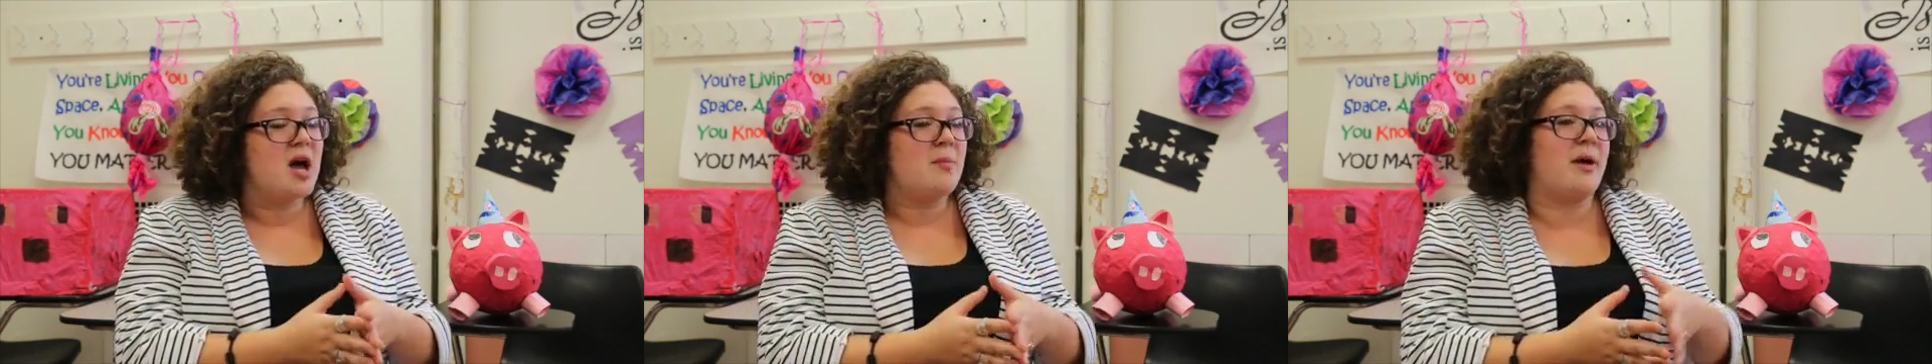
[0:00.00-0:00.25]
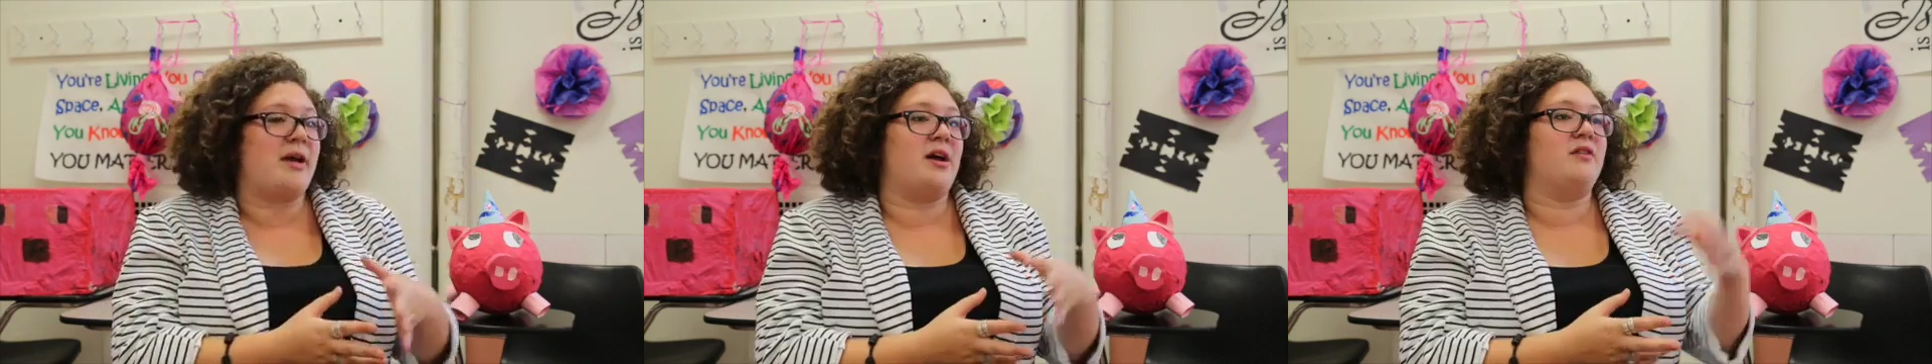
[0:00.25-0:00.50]

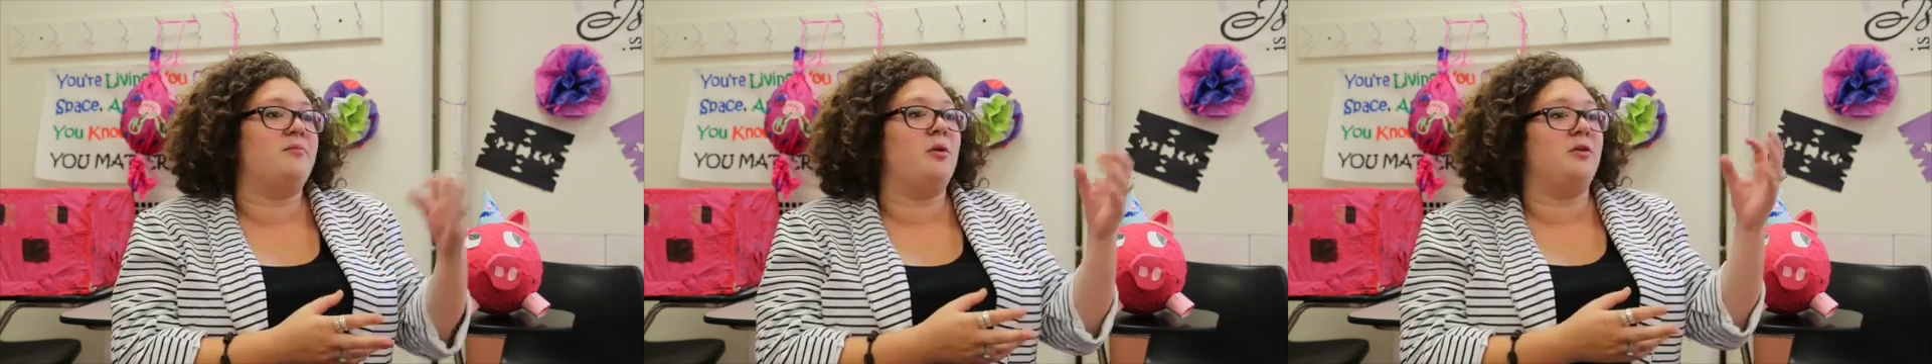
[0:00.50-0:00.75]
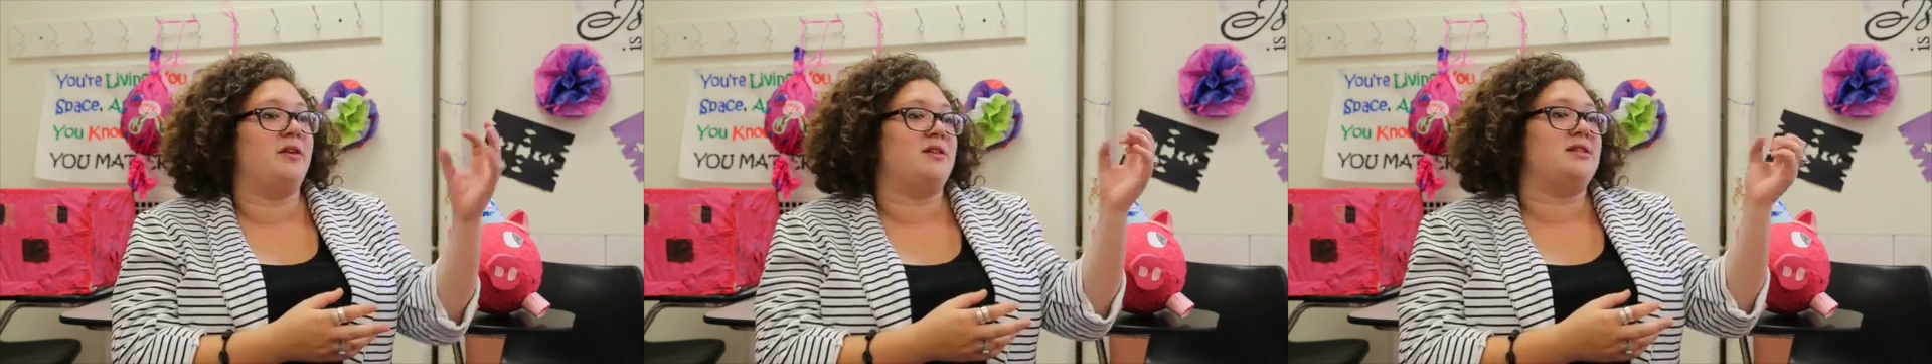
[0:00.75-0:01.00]
by kind of
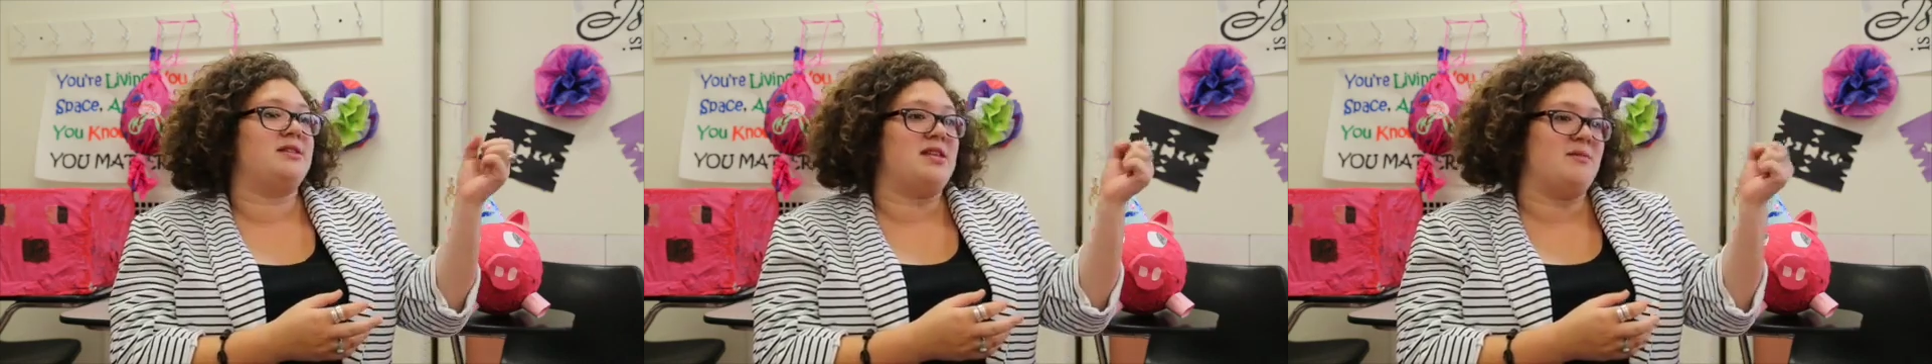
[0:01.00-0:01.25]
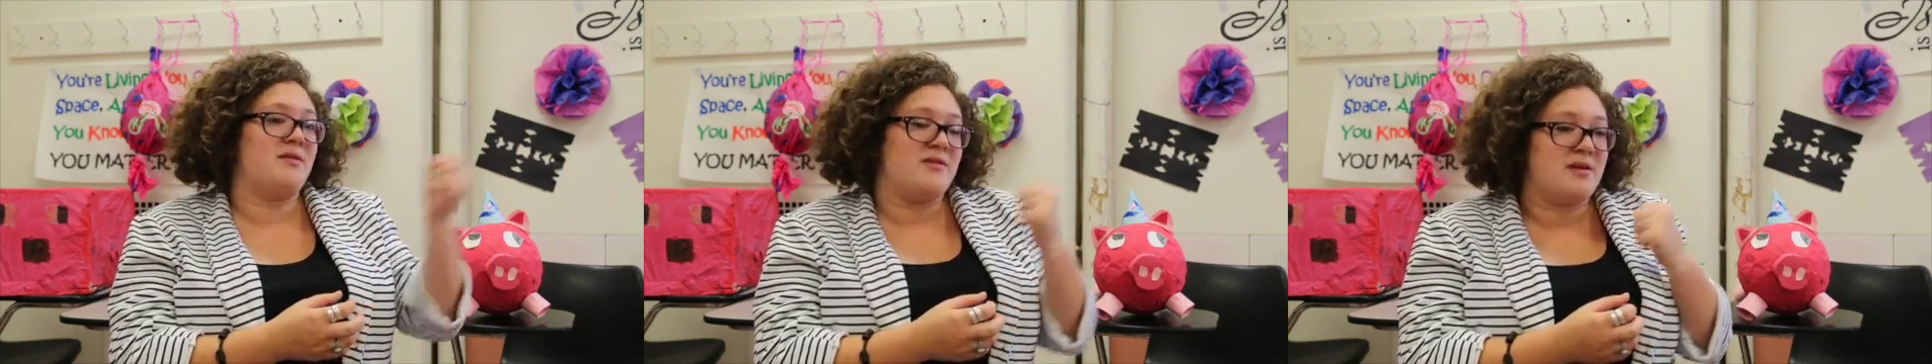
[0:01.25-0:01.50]
pulling this
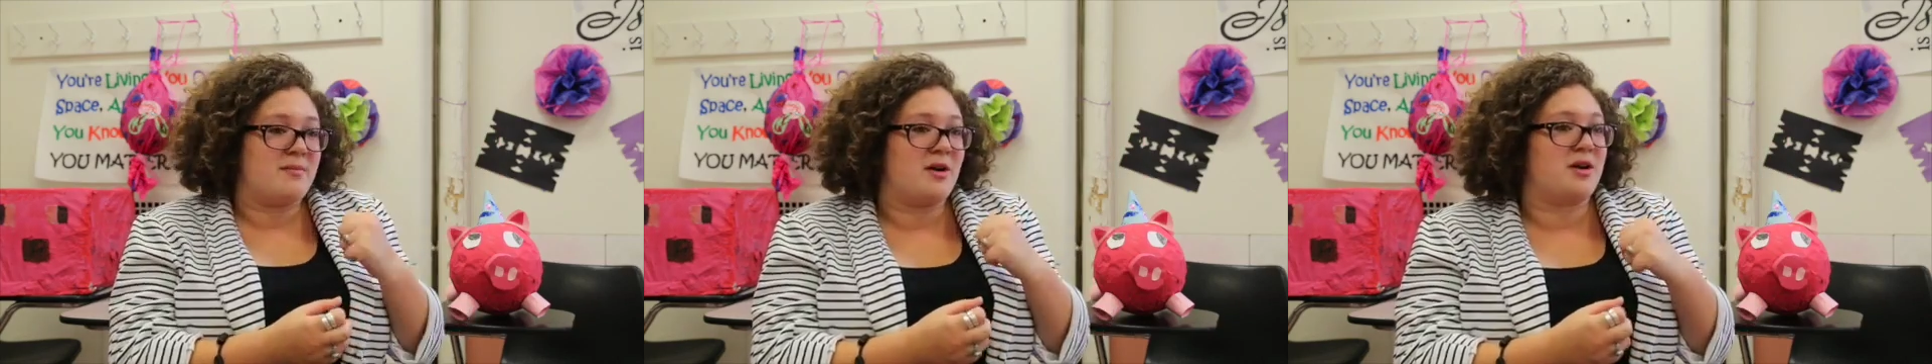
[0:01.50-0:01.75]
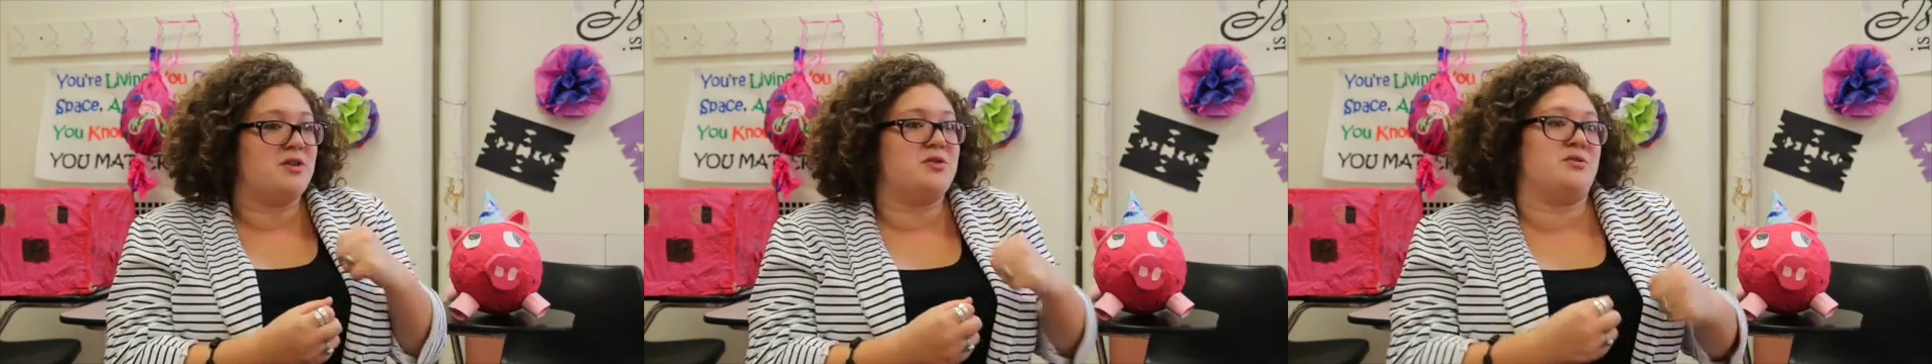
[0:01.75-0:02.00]
theme of the
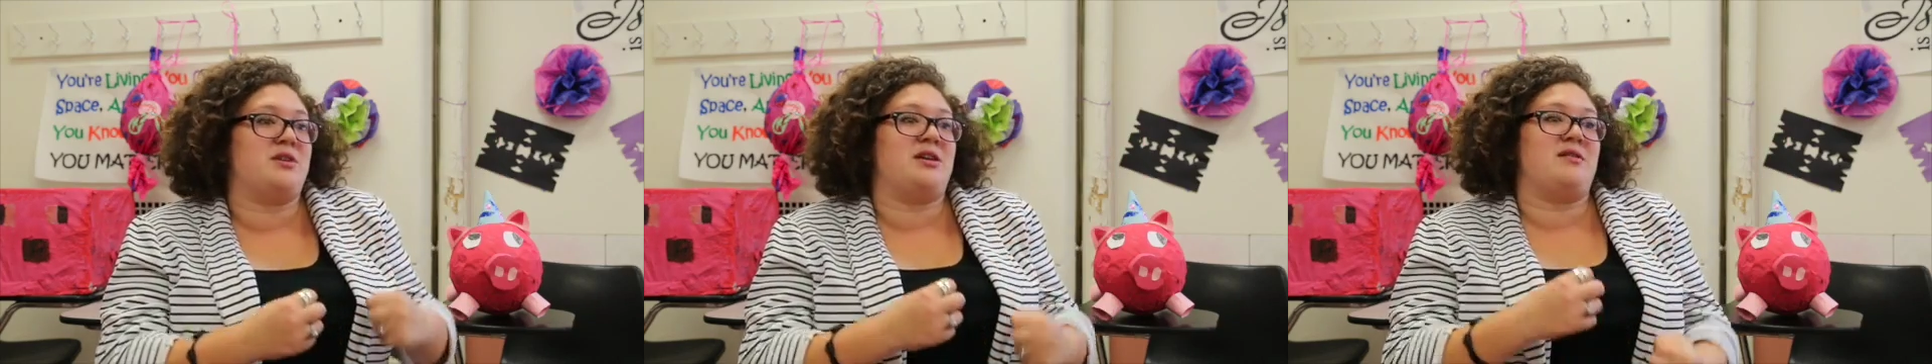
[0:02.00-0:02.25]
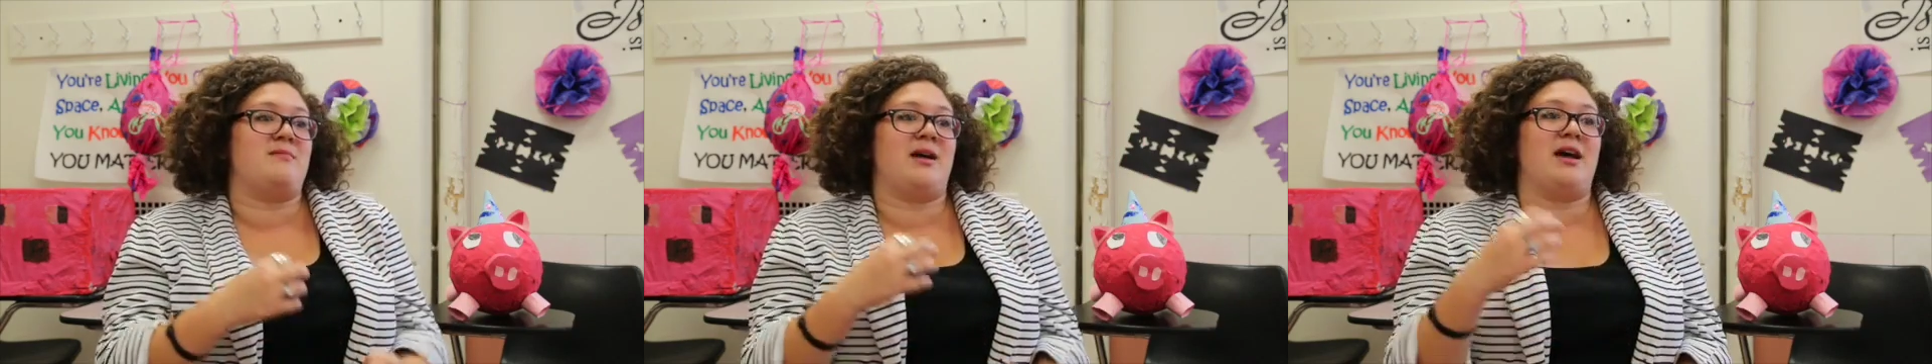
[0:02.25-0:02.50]
American
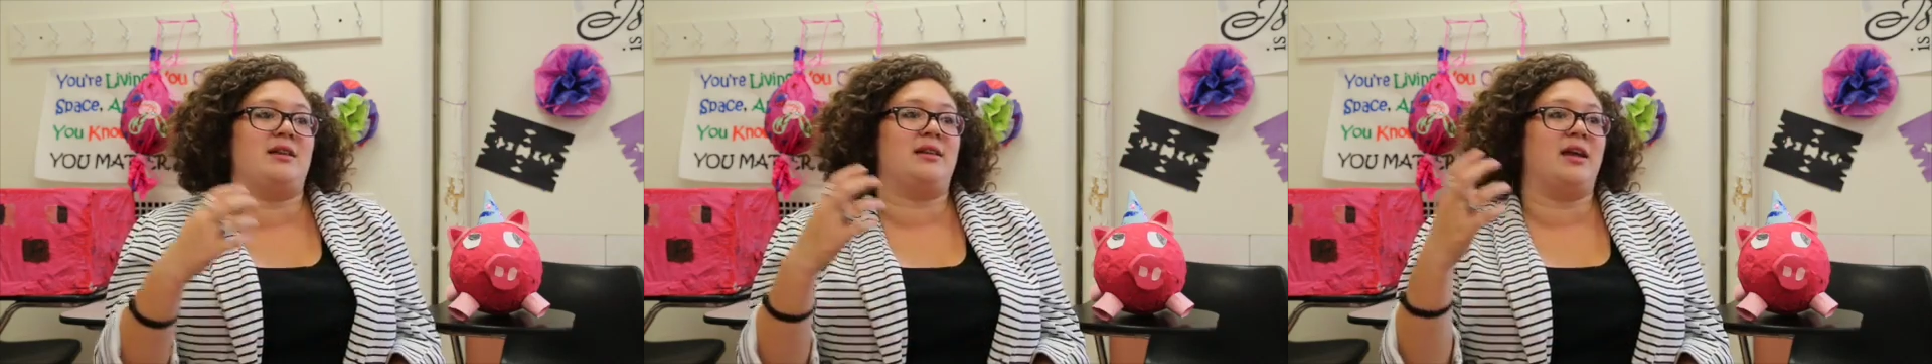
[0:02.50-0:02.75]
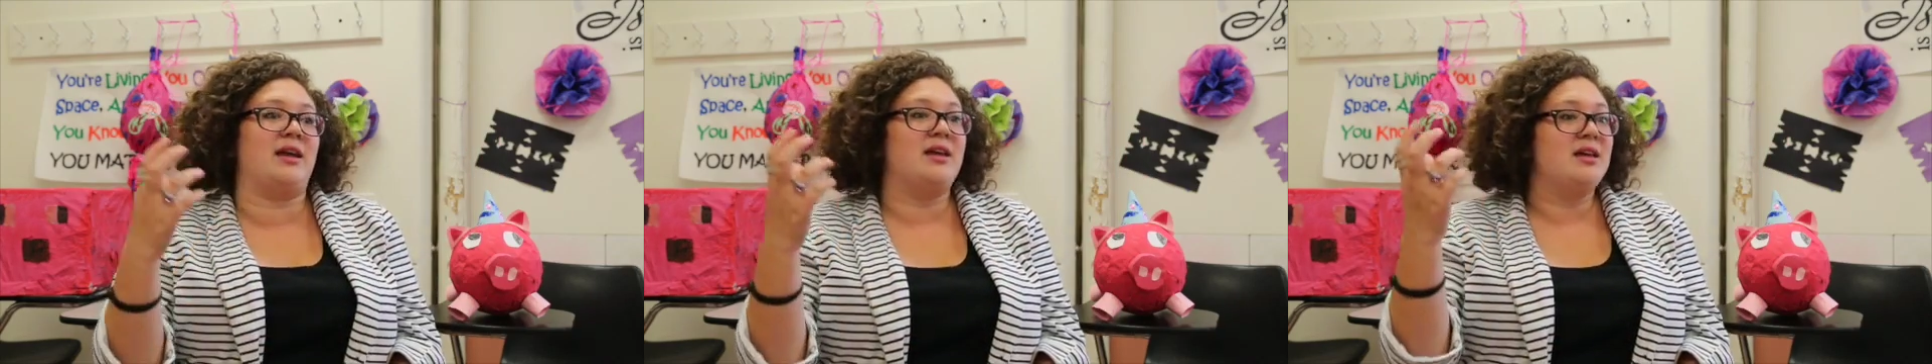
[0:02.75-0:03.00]
dream and
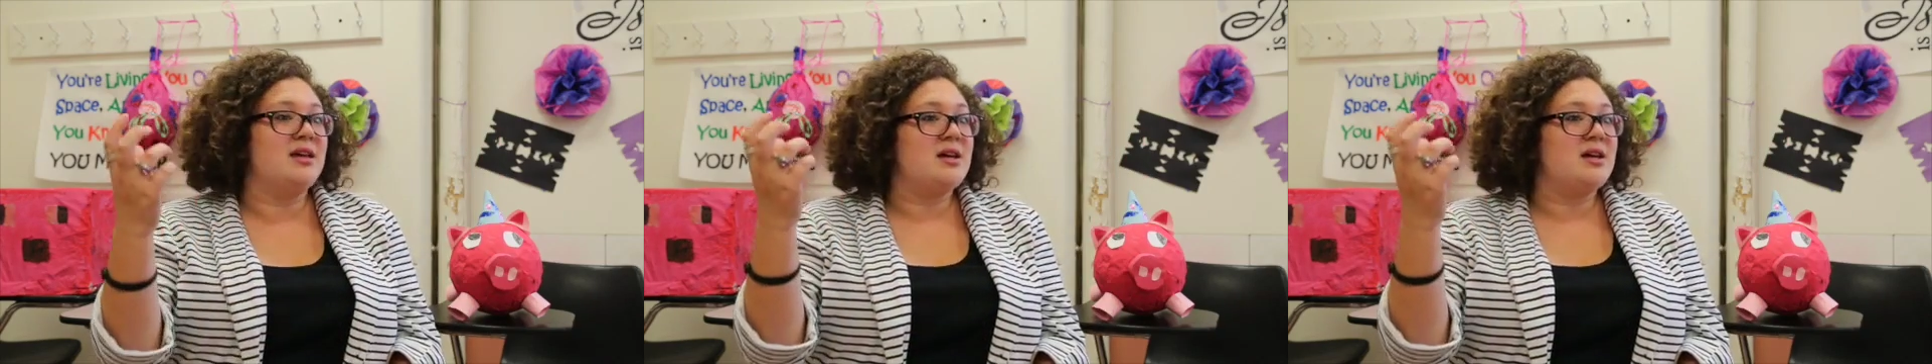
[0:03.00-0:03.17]
like